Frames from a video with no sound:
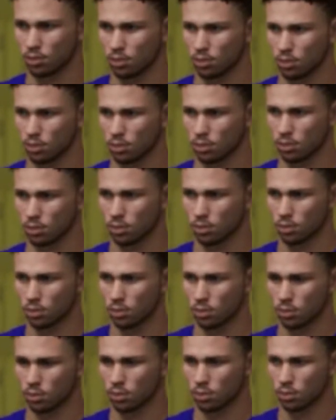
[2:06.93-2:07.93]

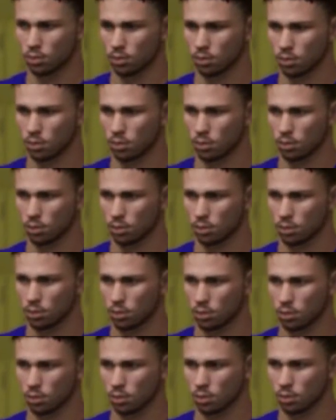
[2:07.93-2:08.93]

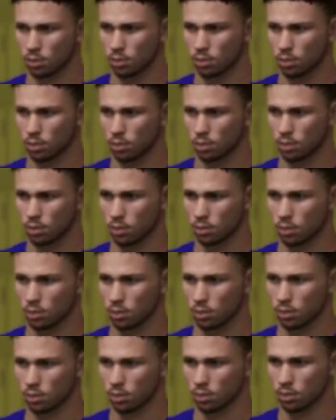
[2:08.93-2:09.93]

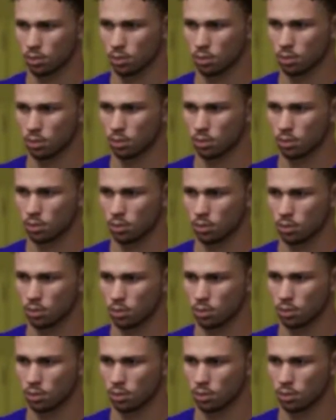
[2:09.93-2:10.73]
(not speaking)